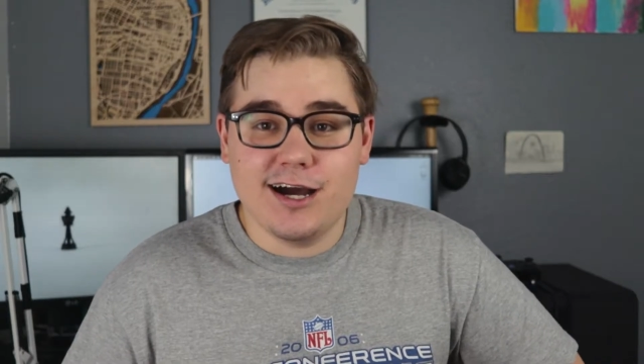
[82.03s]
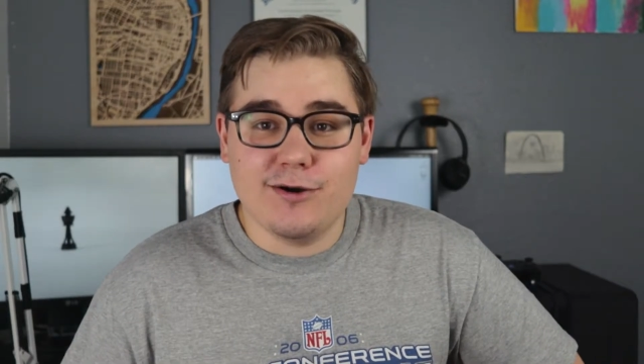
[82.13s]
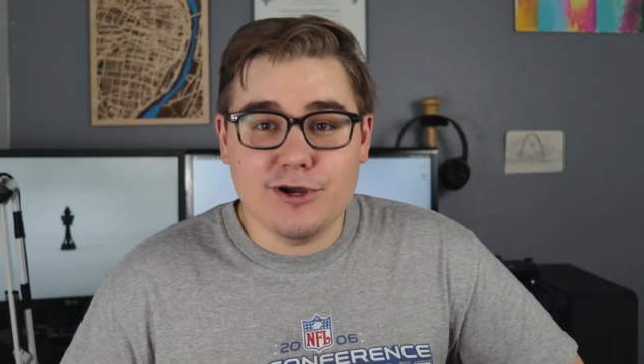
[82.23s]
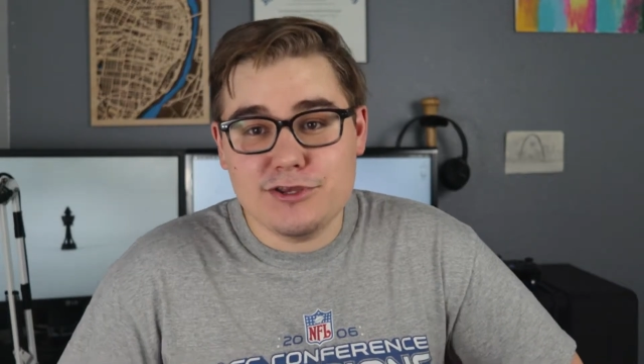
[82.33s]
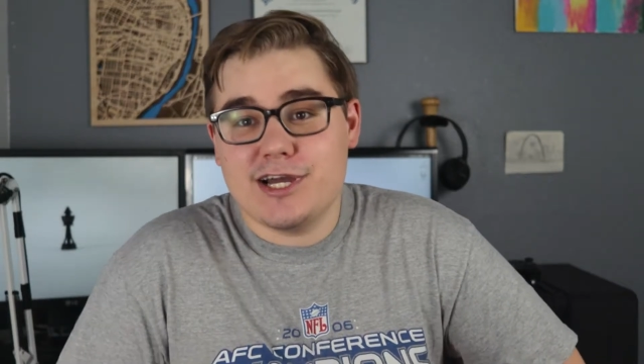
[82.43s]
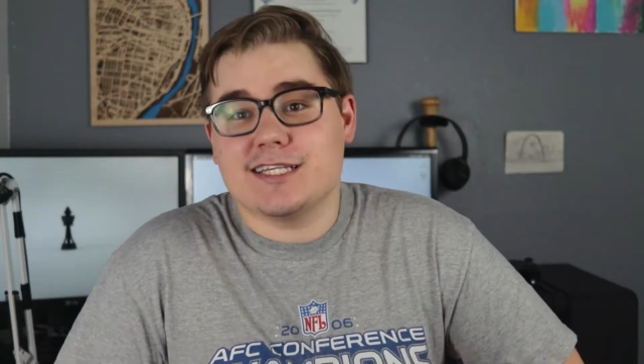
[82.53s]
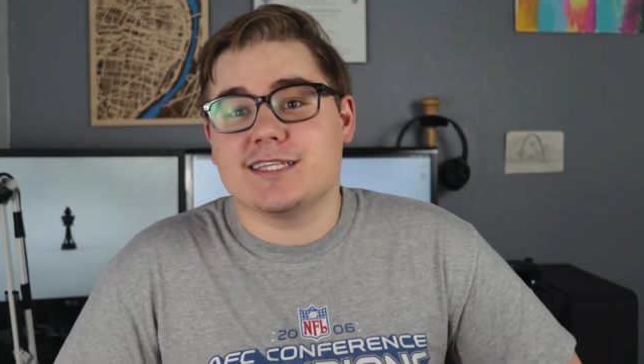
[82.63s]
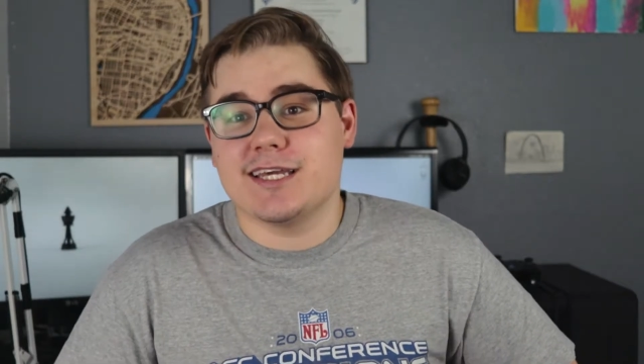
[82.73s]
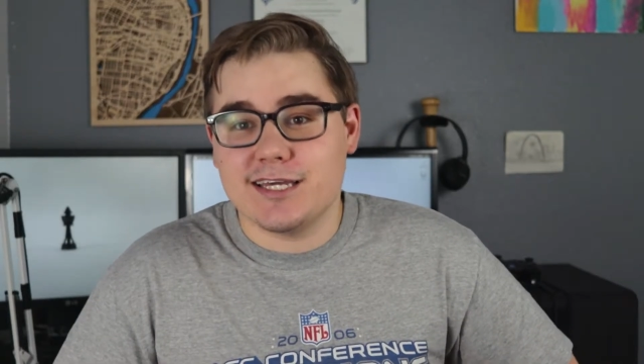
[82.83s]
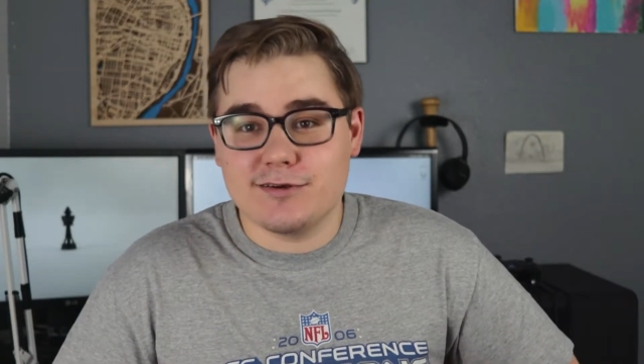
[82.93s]
what you guys
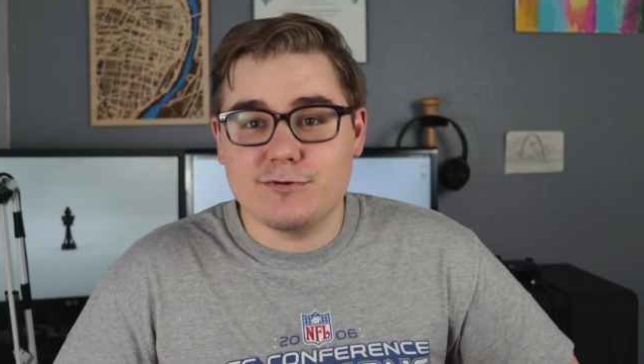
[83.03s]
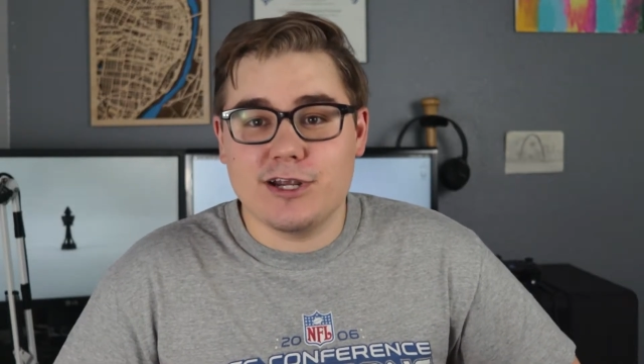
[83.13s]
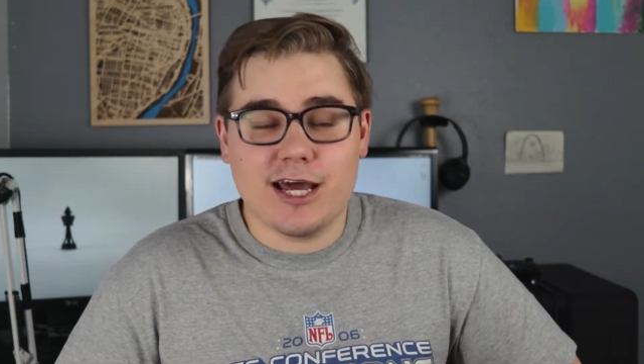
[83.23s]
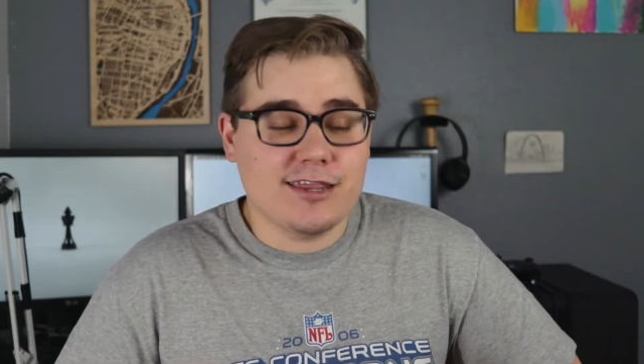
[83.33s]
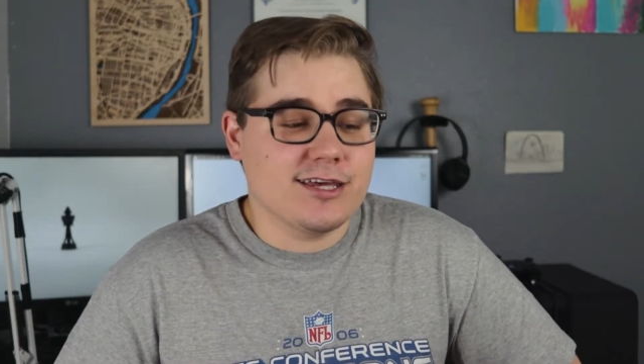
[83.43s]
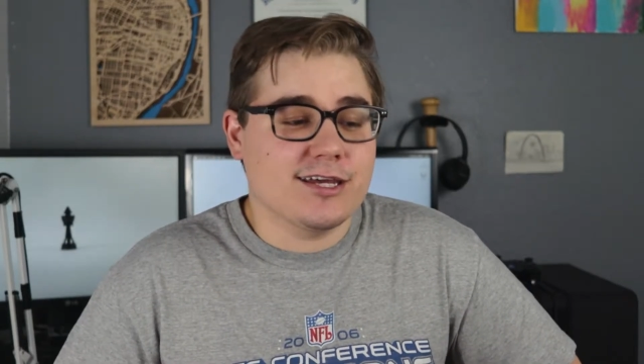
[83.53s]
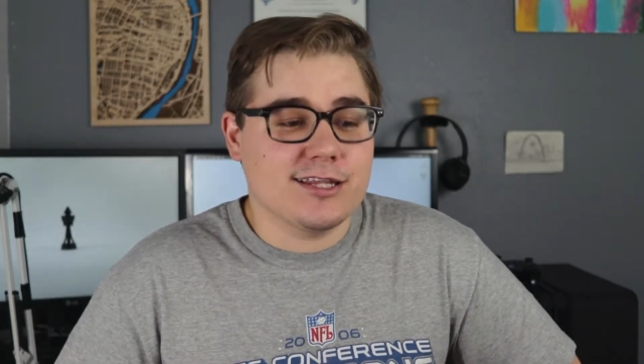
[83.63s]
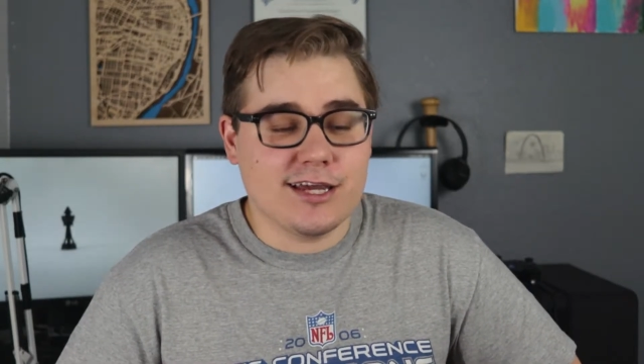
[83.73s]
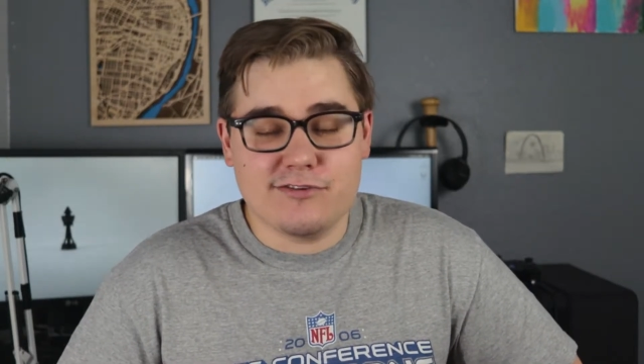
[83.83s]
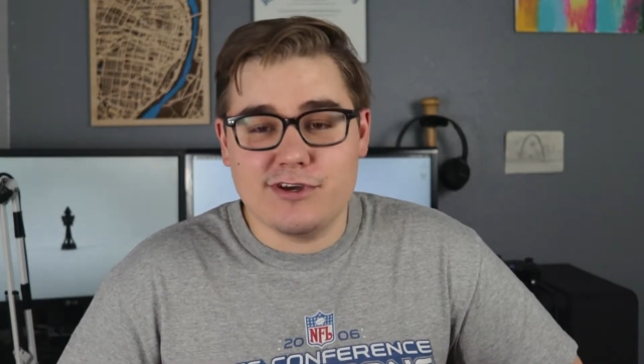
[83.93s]
think and what I think at
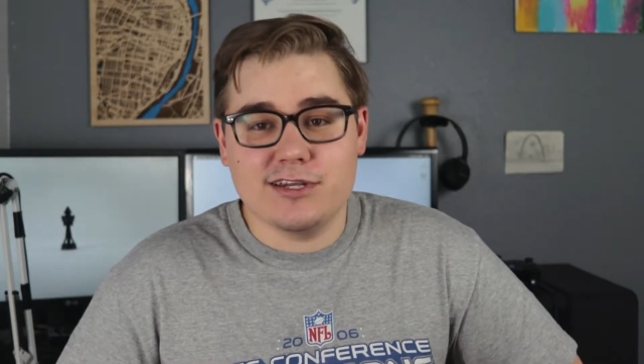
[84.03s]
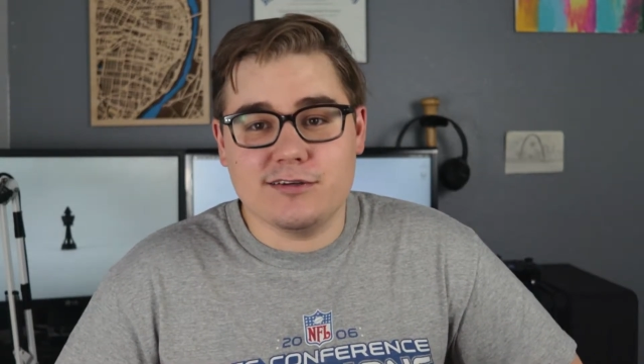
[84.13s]
the end of it,